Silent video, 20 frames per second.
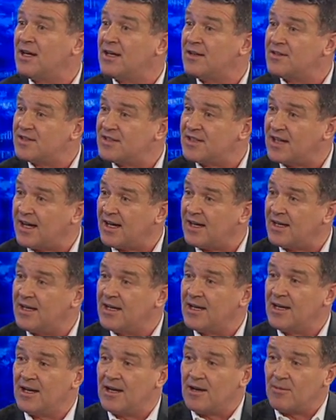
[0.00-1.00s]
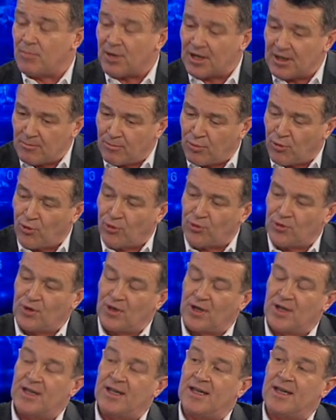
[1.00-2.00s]
today, but
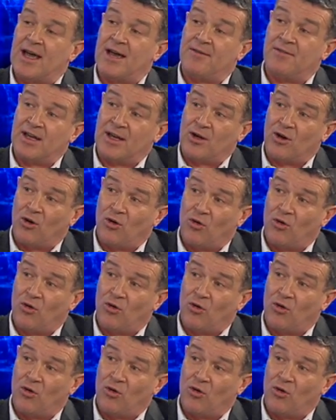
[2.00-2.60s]
importantly, having